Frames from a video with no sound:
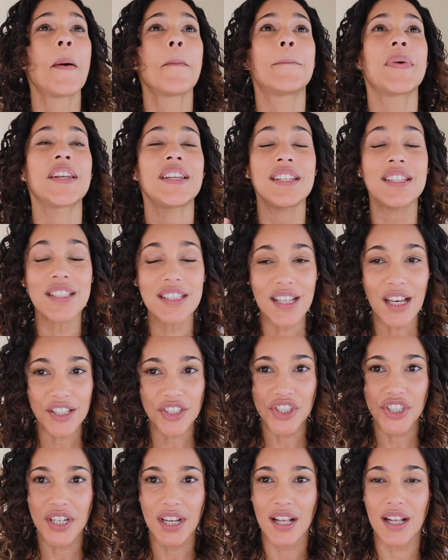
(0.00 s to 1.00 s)
But in a
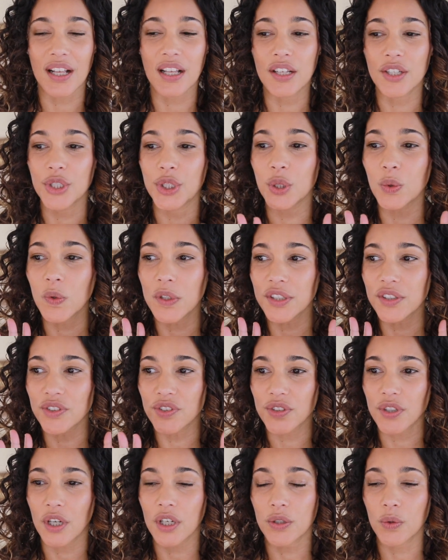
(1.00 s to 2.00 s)
nutshell, you want to
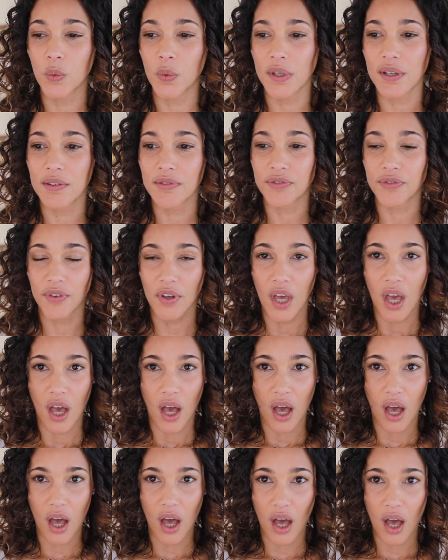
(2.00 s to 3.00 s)
start with
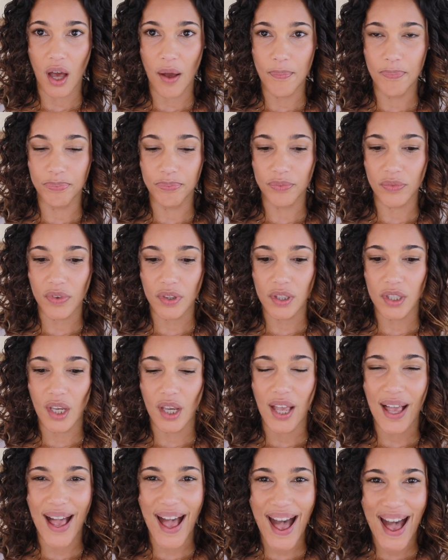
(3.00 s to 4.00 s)

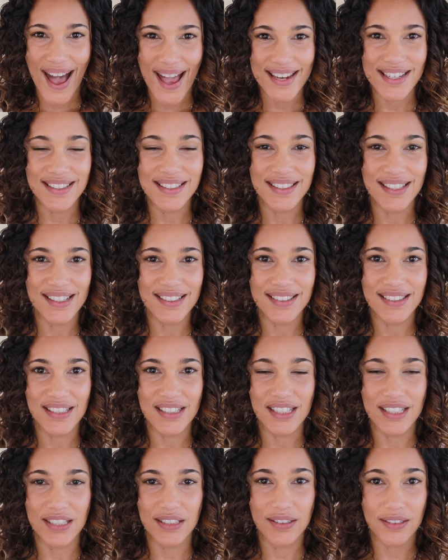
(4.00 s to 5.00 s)
high
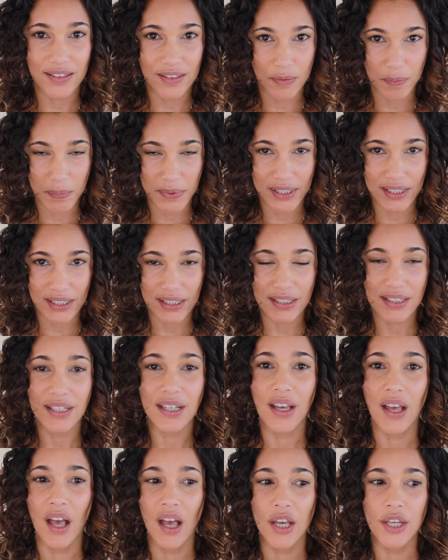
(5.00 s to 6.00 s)
intensity speed.
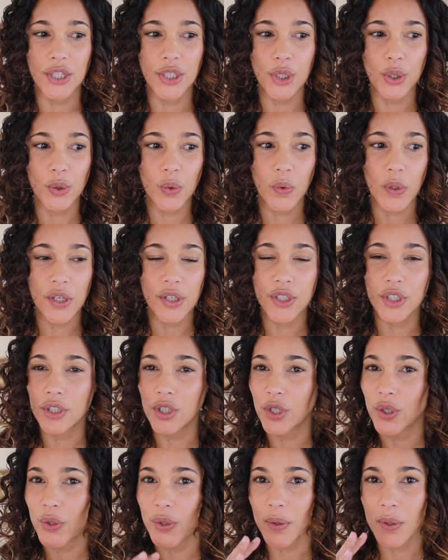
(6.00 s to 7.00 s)
You want
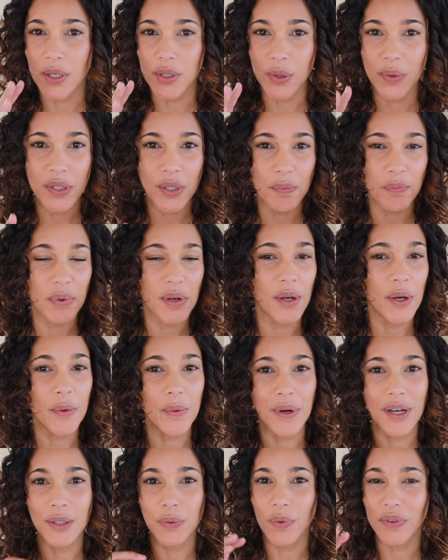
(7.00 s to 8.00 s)
to play
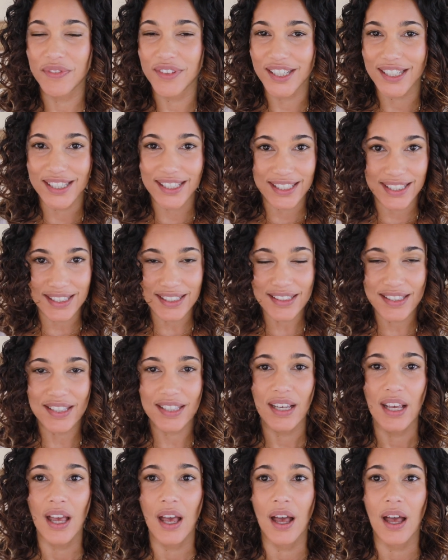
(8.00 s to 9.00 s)
around with the
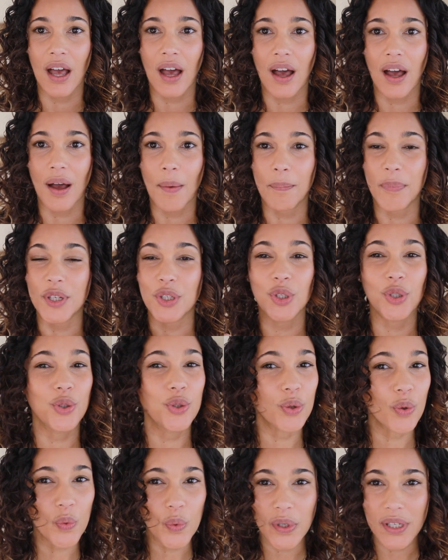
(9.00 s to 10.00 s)
heat, but you
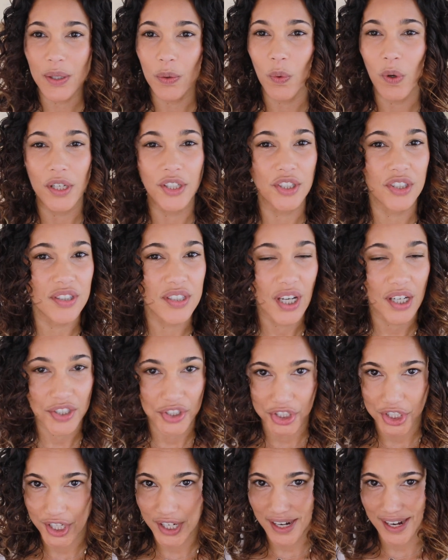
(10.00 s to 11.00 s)
don't really want to
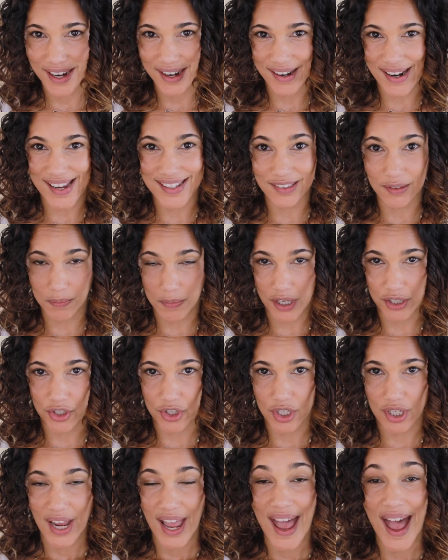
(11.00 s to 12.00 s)
touch your hair as
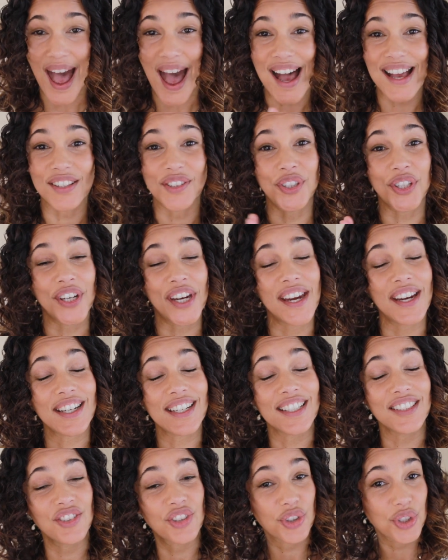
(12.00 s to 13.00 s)
much. As your hair
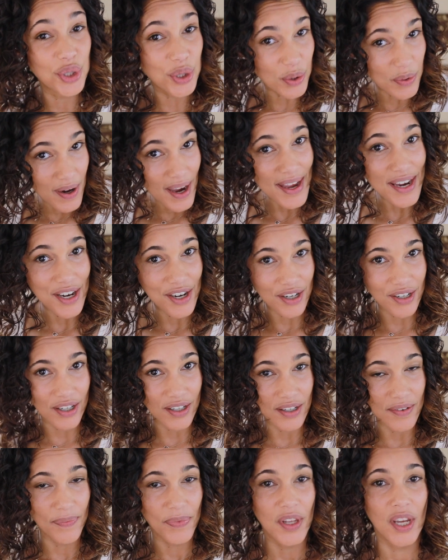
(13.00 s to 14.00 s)
gets
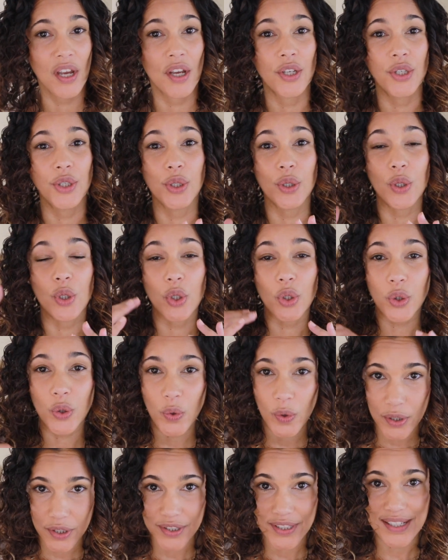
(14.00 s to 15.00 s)
drier, you
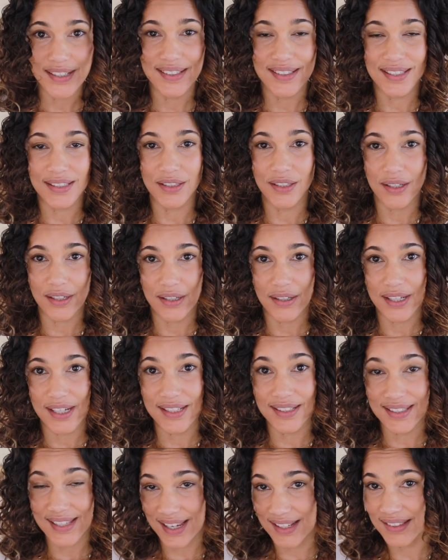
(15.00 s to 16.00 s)
lower the
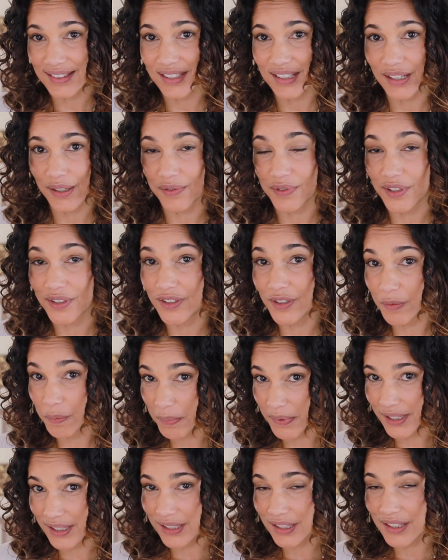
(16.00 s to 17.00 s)
intensity of the
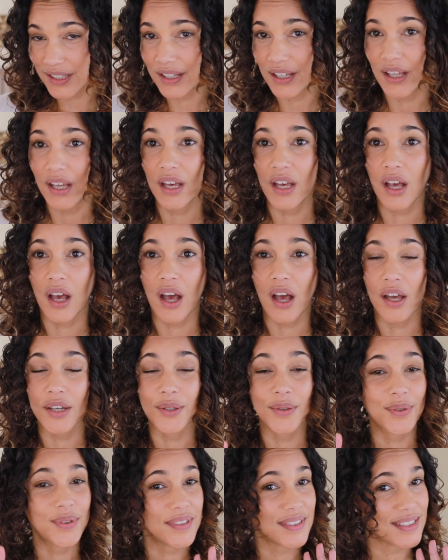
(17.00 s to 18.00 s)
speed.
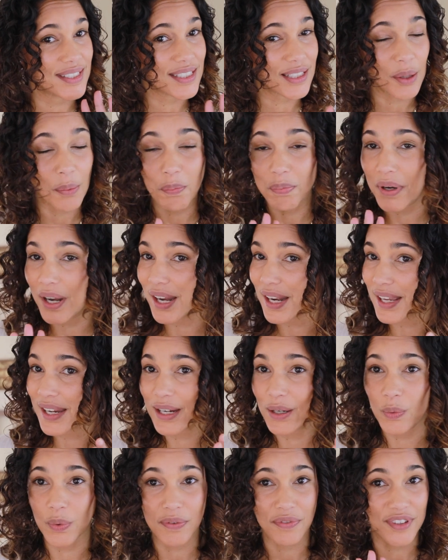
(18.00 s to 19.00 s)
You still
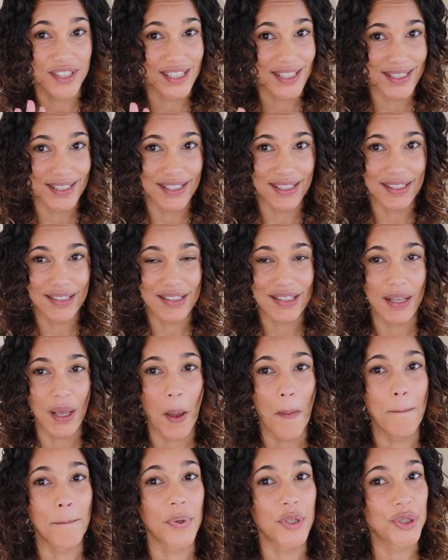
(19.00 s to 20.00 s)
play with the heat,
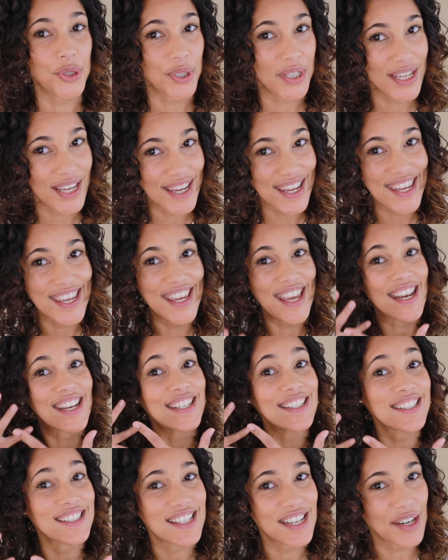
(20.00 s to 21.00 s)
but you can get
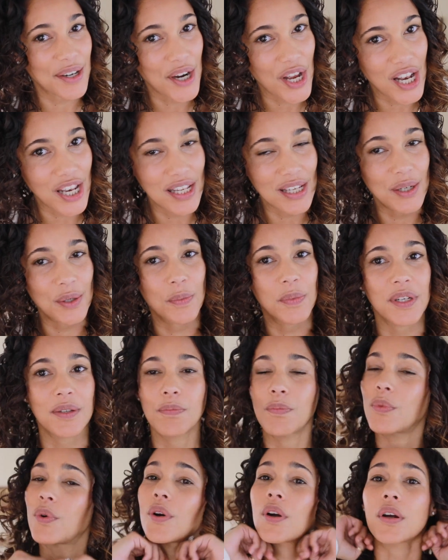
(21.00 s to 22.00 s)
in there a little
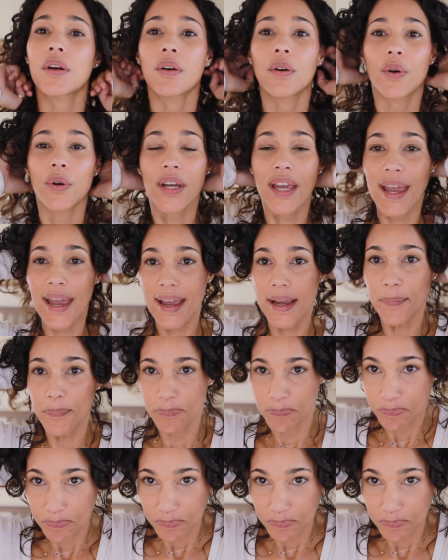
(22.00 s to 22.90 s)
bit more, okay?